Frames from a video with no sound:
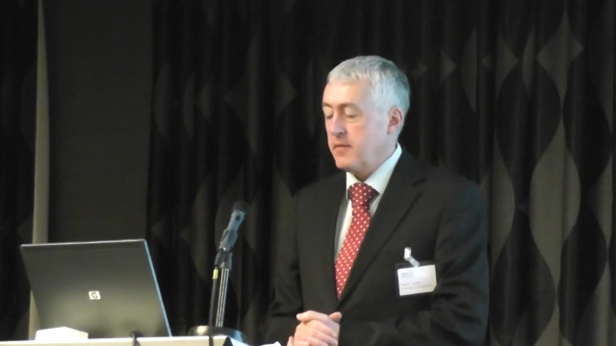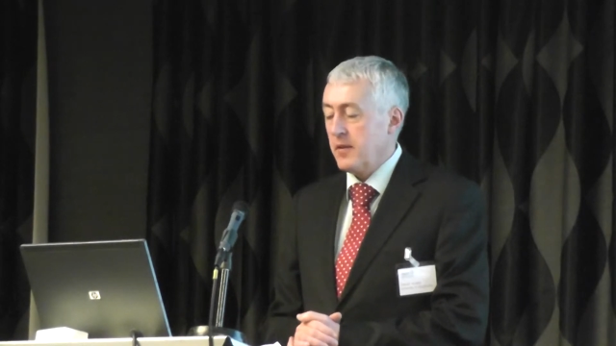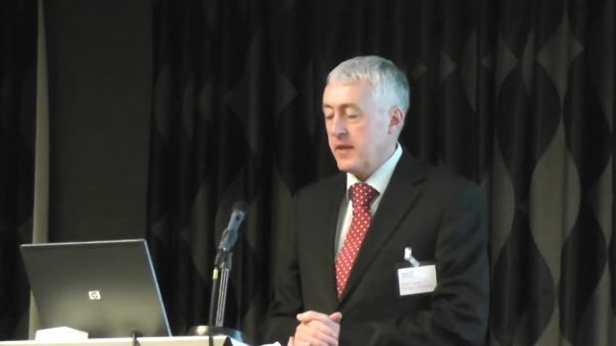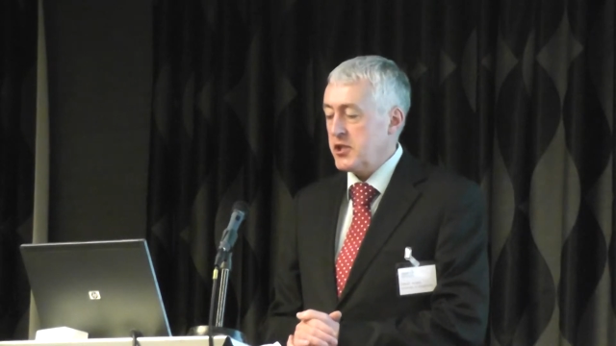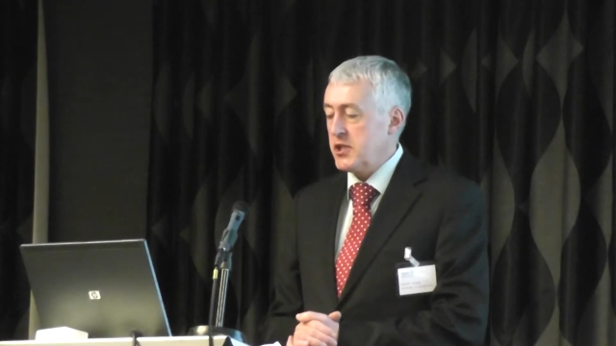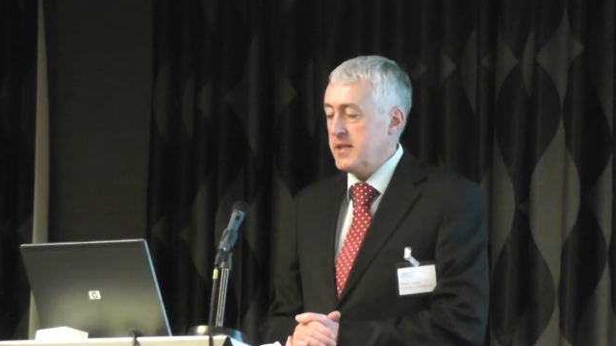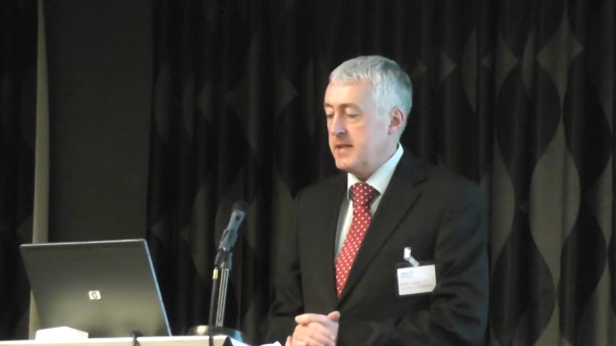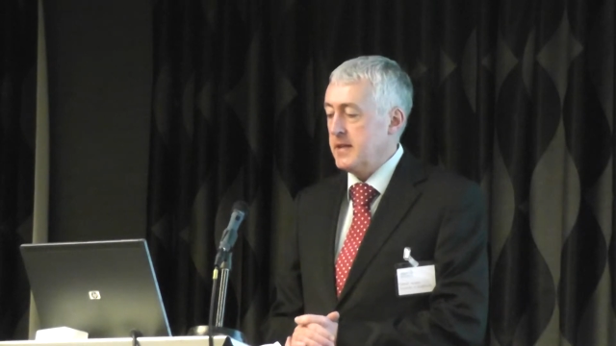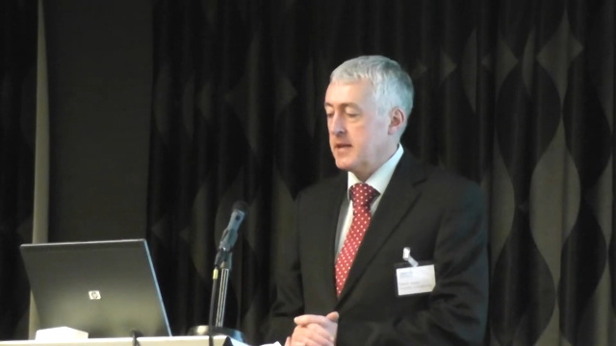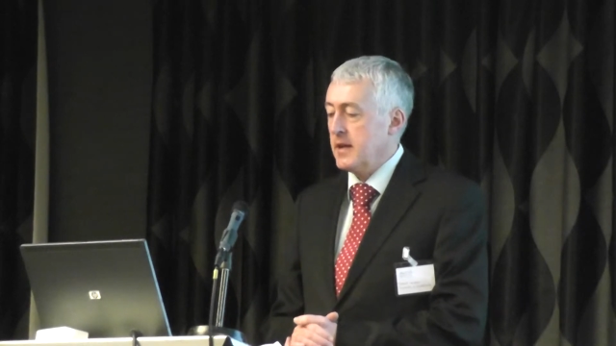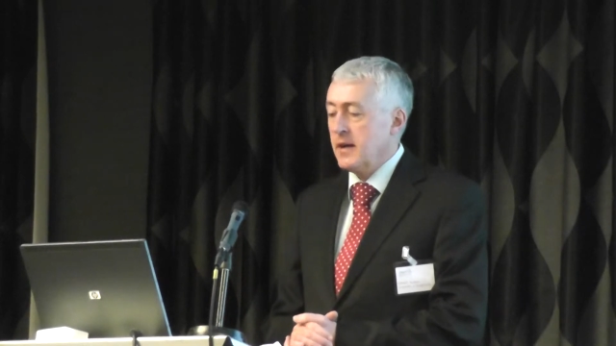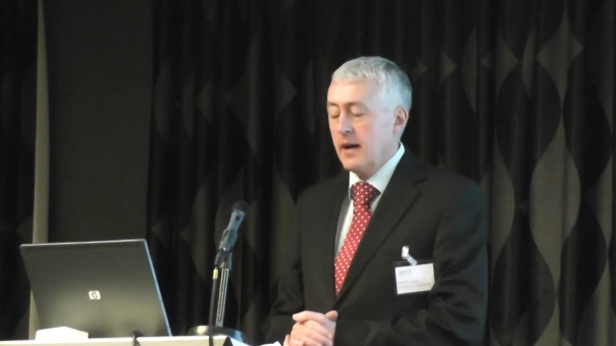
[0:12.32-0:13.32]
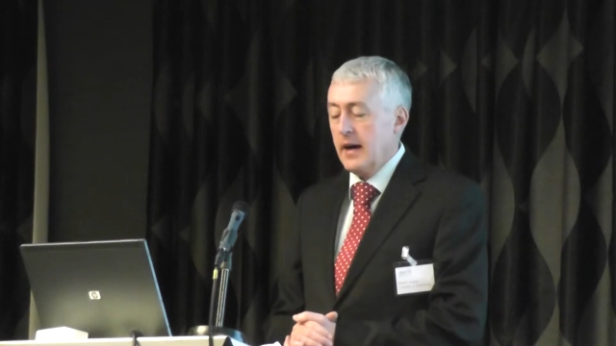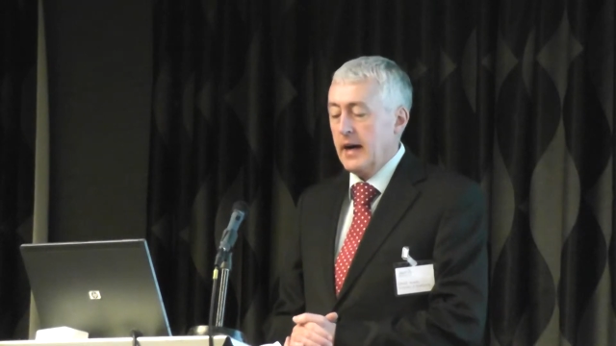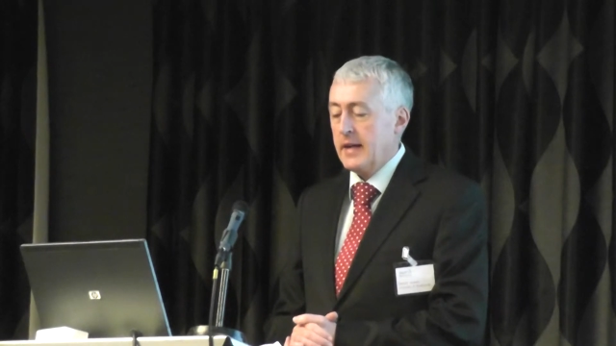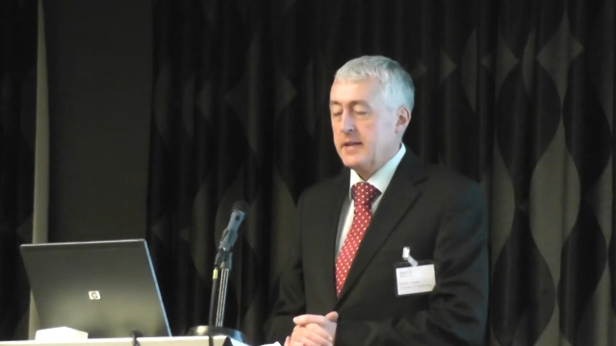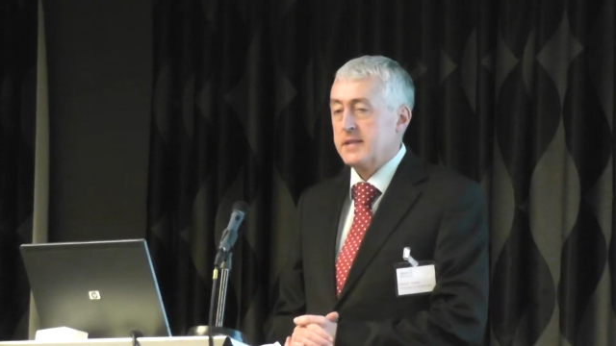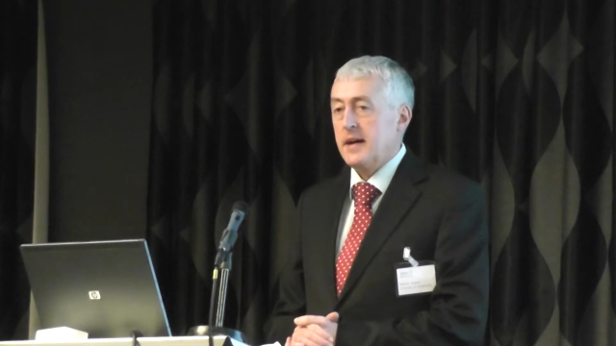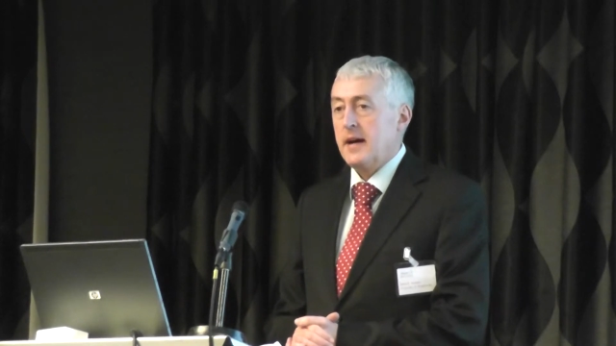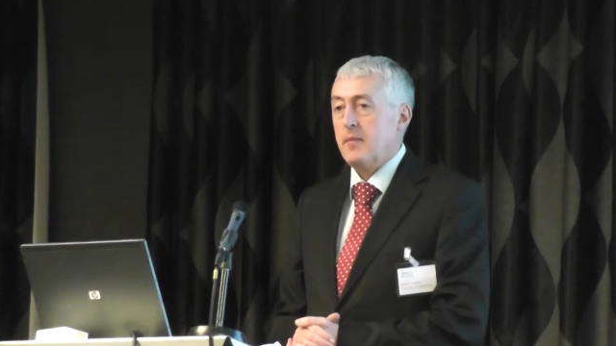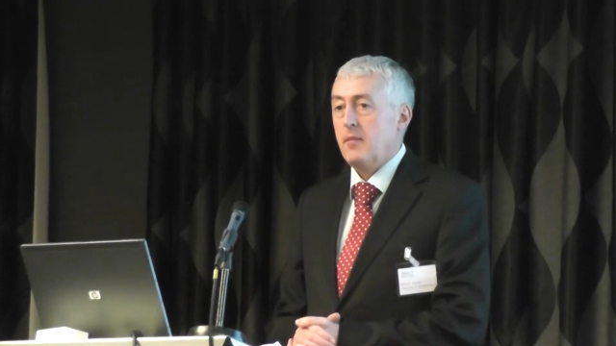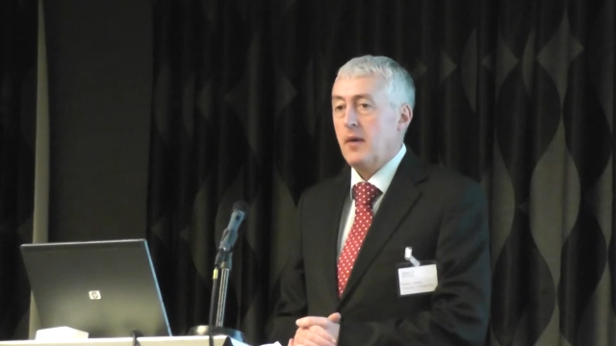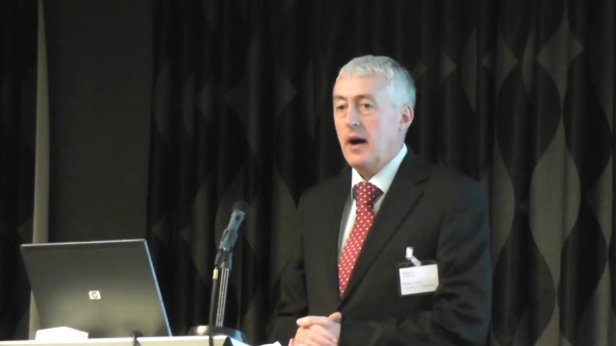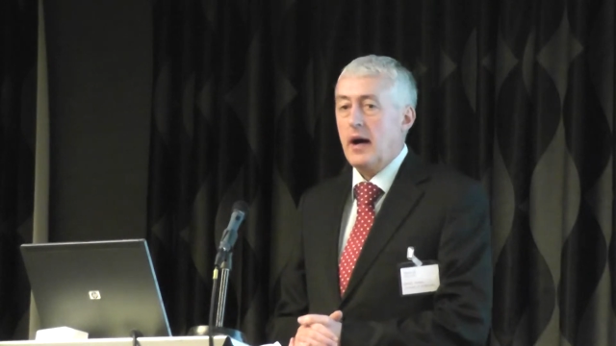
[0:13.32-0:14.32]
this year, and
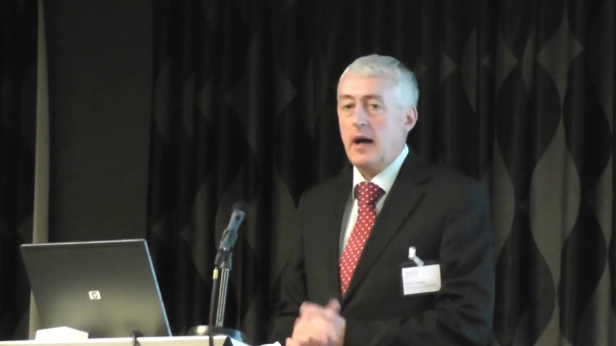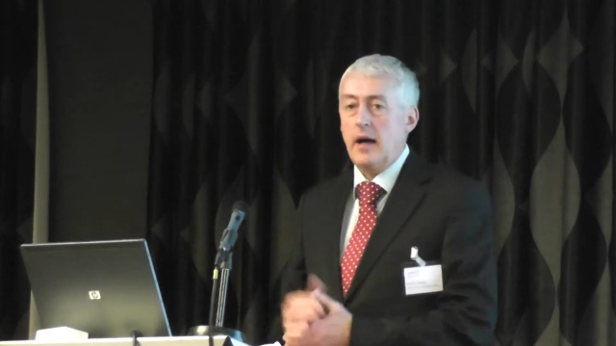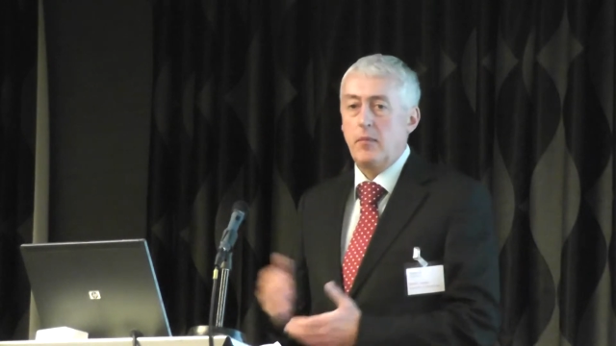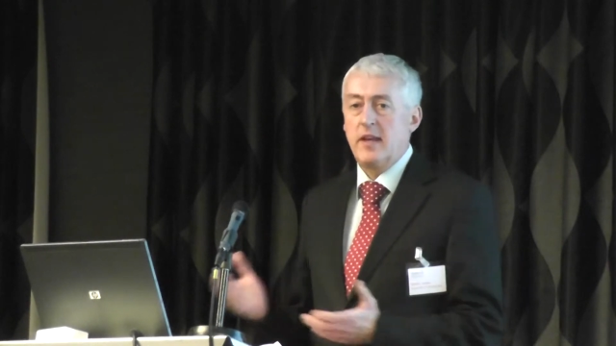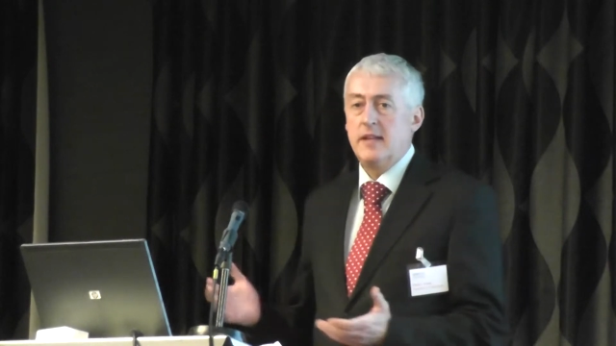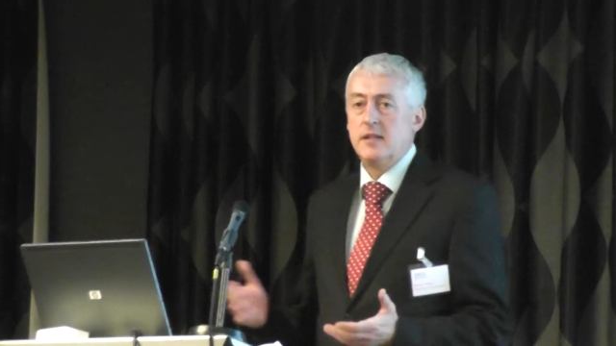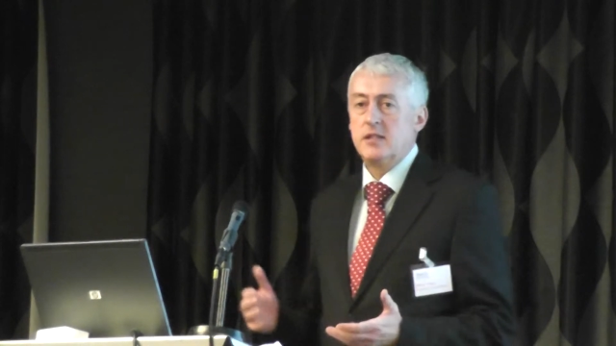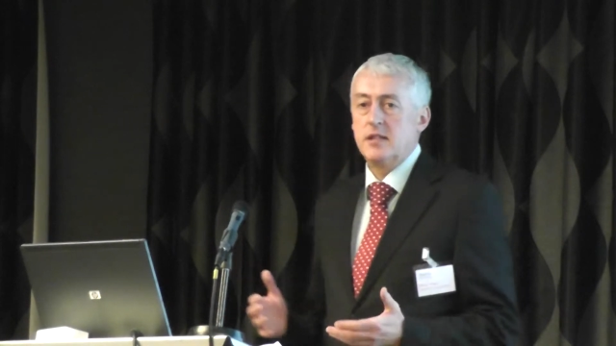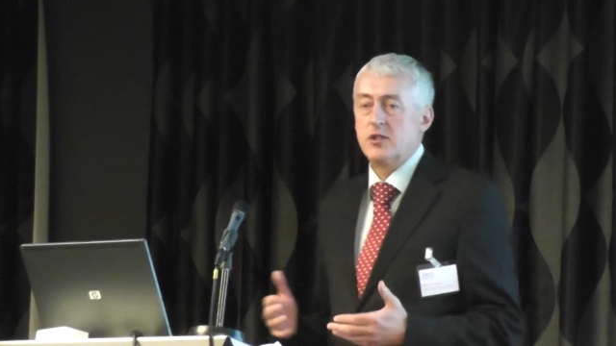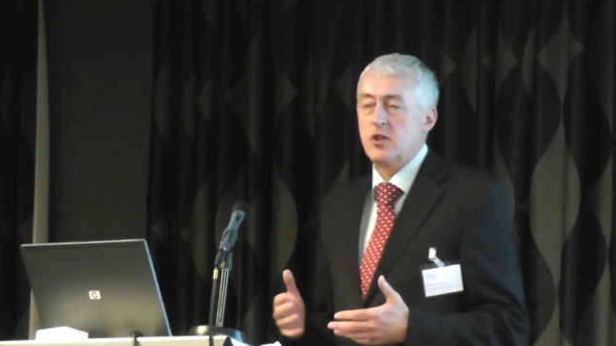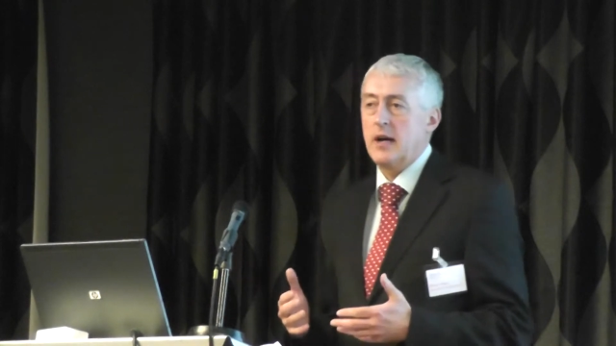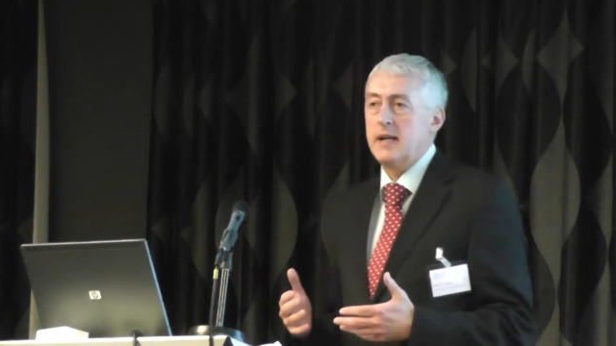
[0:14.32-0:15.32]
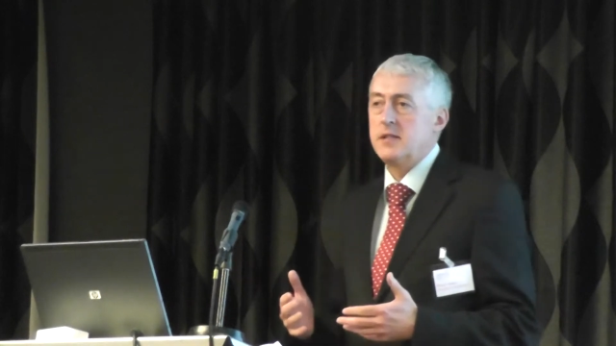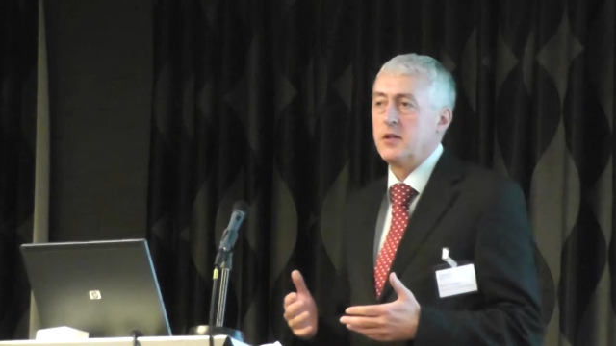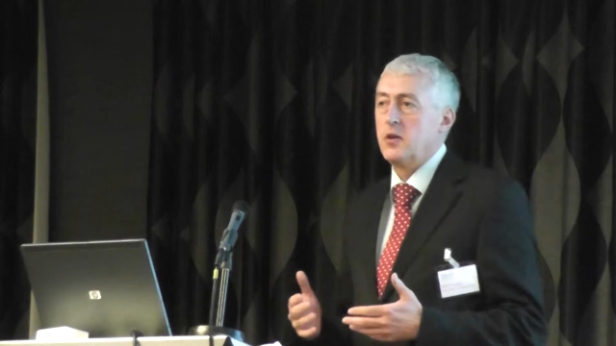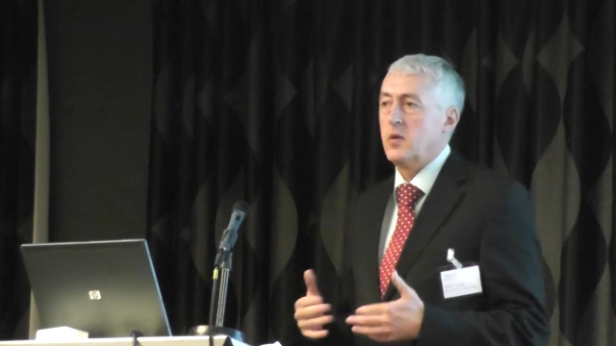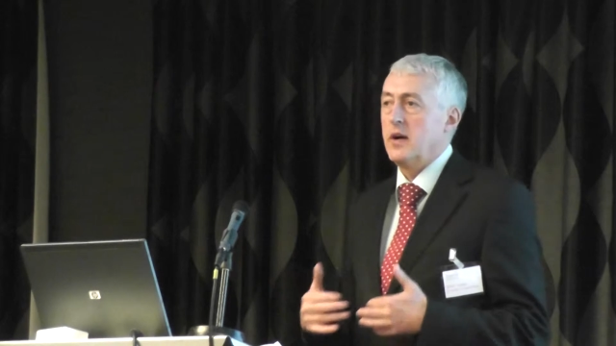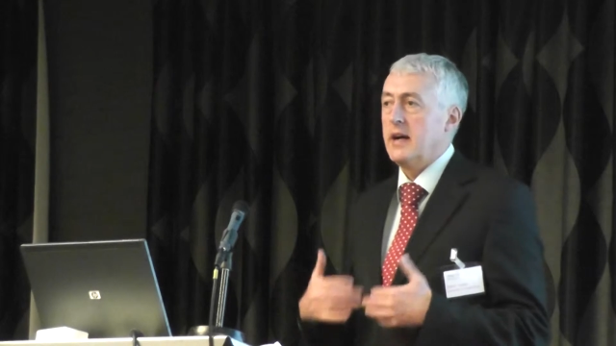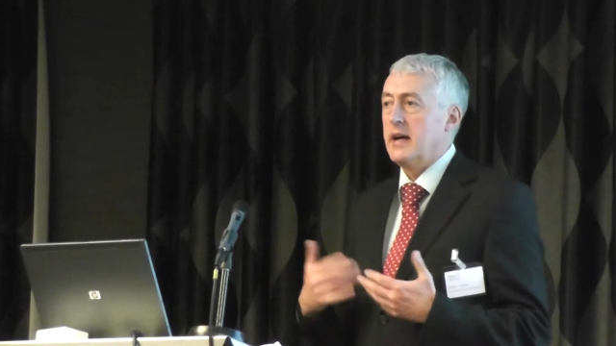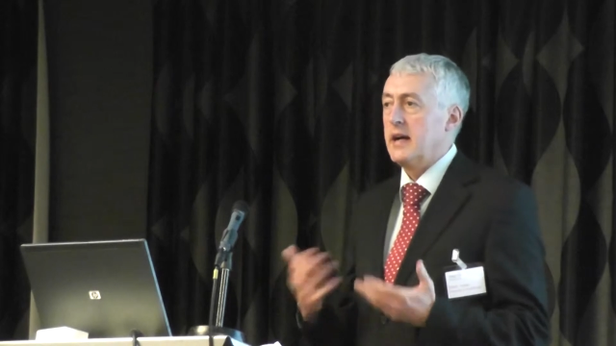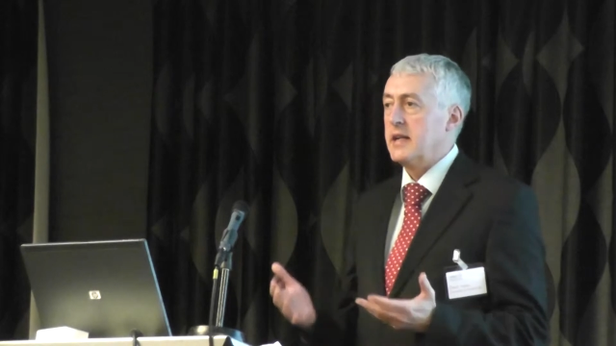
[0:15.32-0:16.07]
I'm keen to try to